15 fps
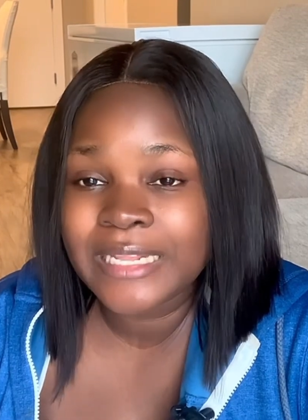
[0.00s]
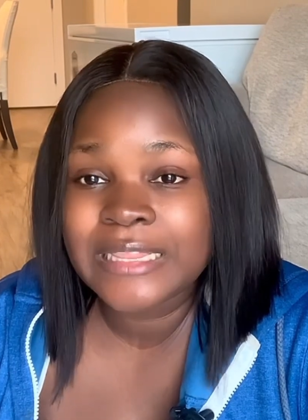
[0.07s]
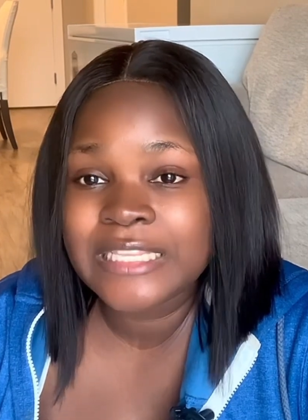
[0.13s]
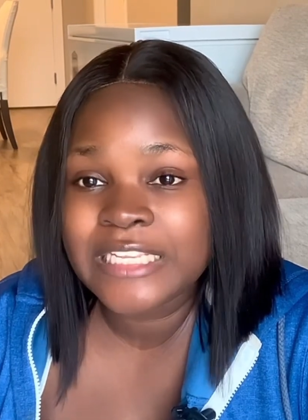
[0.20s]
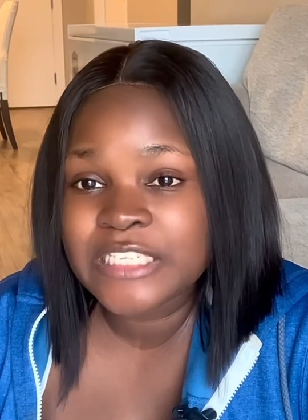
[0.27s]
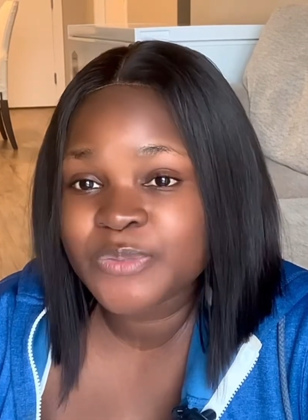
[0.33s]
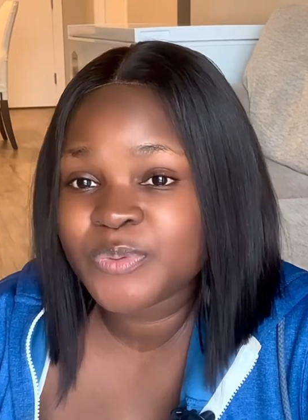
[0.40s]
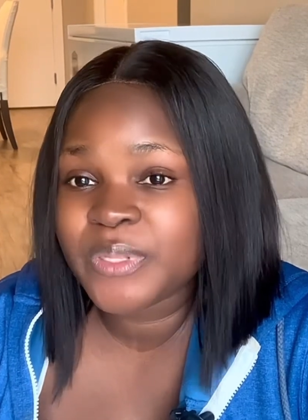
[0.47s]
and
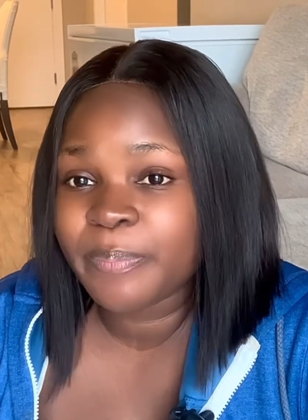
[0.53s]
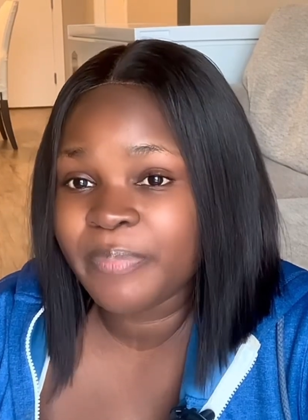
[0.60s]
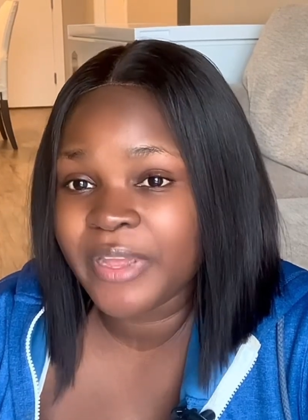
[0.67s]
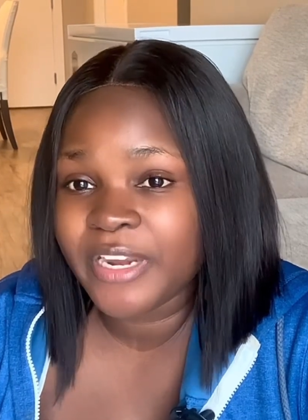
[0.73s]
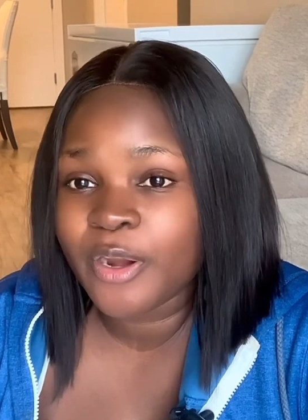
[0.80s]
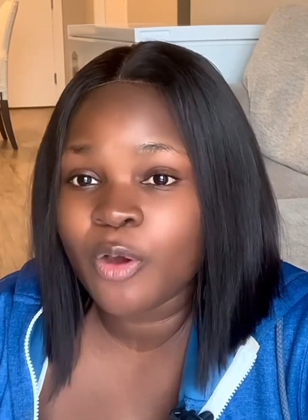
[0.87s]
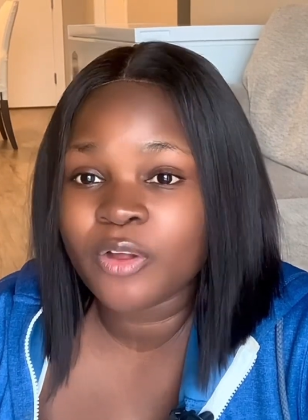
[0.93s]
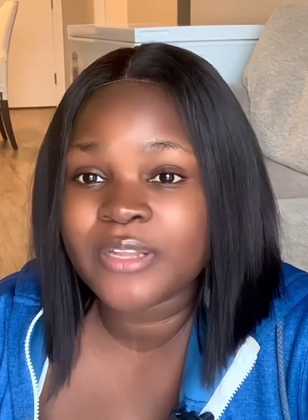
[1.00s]
these
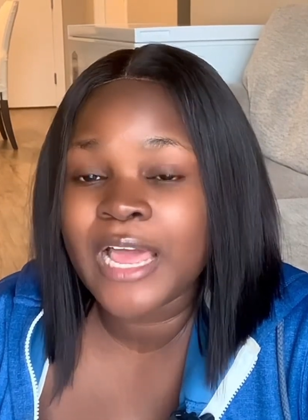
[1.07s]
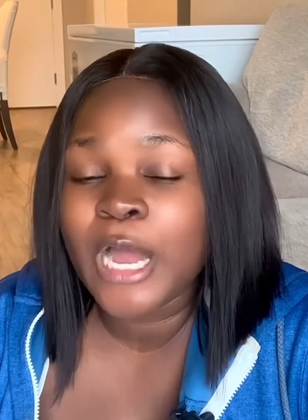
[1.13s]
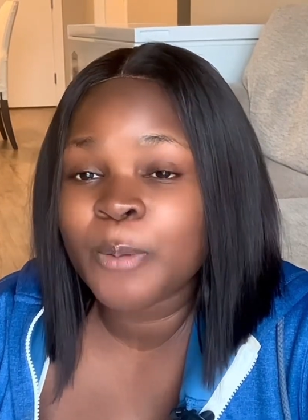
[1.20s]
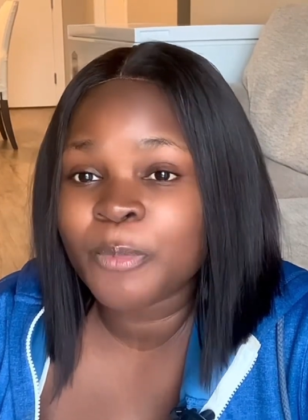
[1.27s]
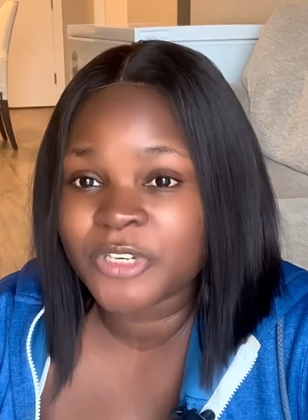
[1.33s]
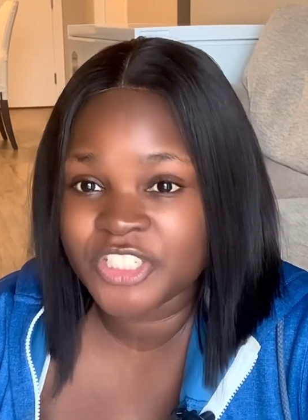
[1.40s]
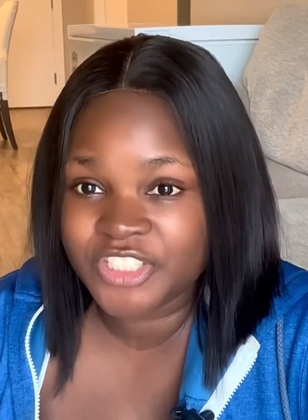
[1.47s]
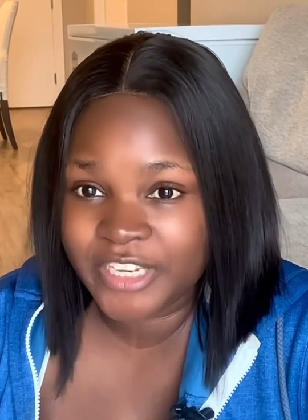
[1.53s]
depend on how
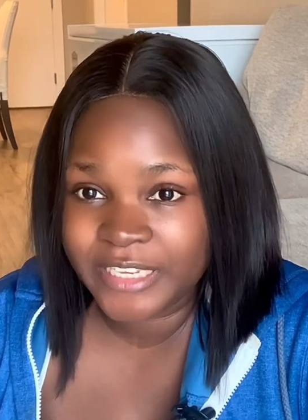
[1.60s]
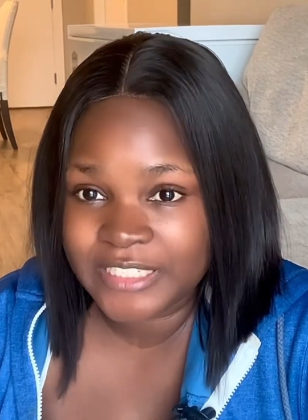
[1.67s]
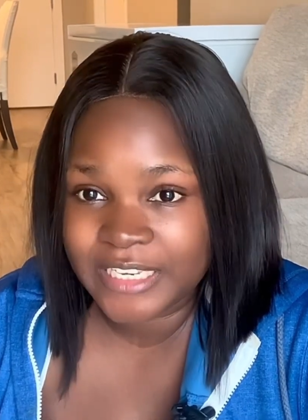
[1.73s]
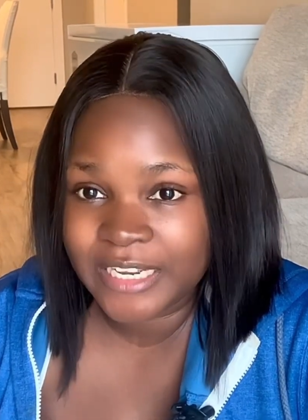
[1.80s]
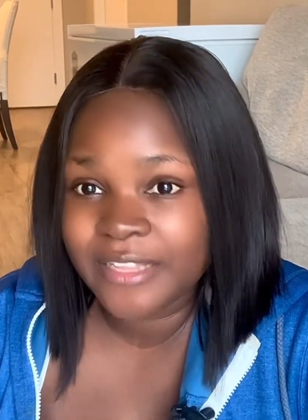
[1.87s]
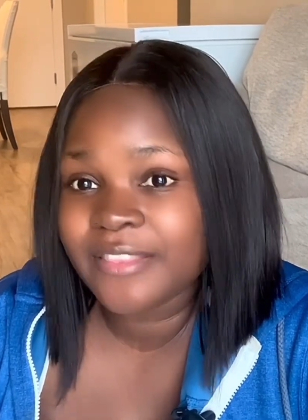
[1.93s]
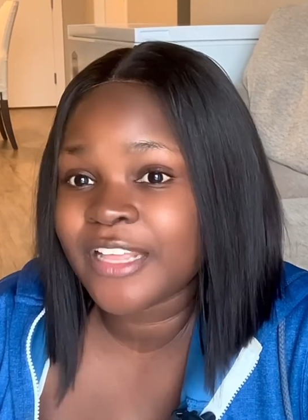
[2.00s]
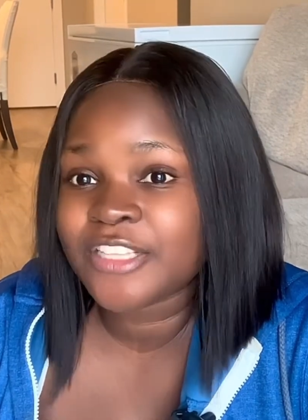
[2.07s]
much
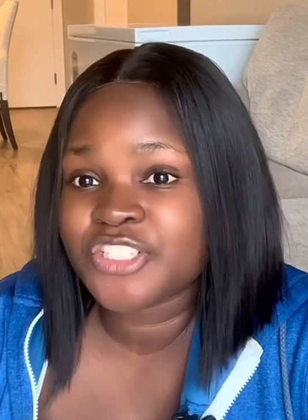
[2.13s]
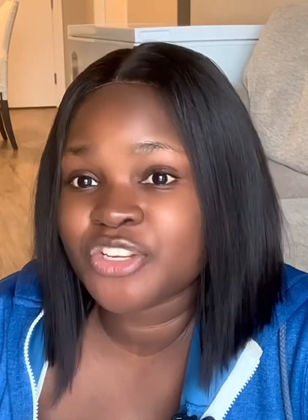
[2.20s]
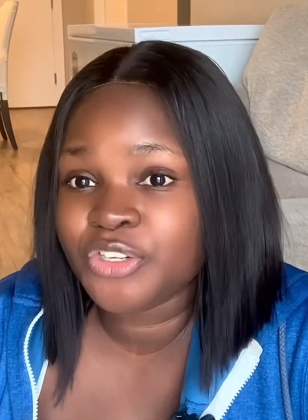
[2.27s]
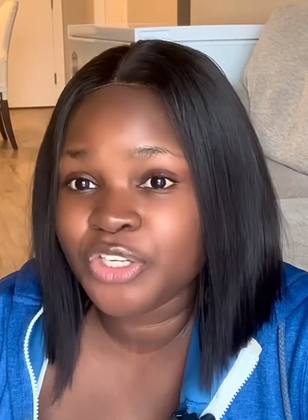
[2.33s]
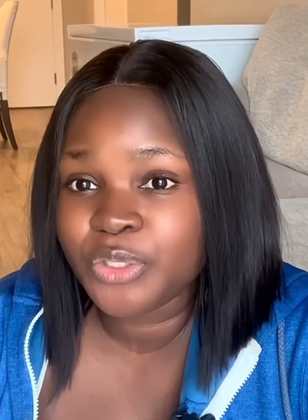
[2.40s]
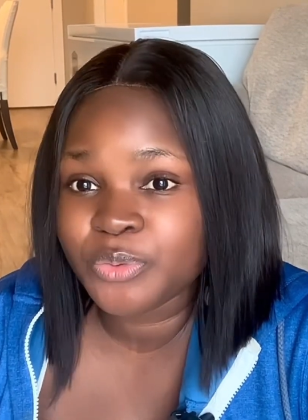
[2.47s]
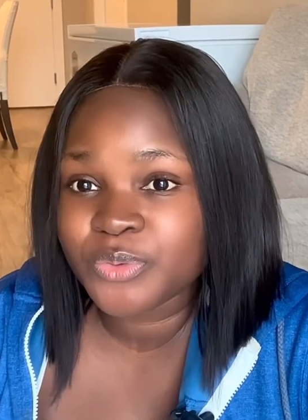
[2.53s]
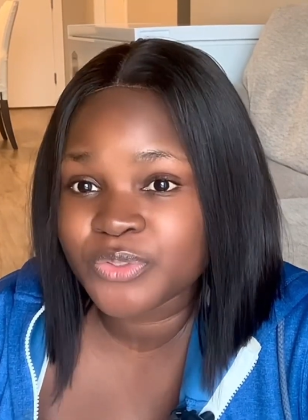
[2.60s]
data that you
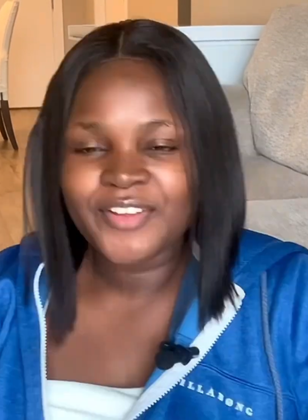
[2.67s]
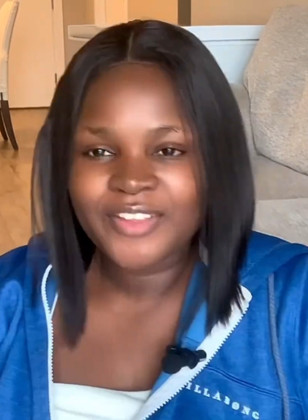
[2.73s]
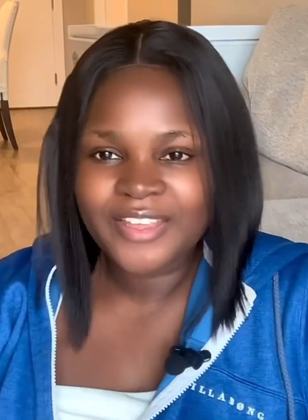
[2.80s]
use.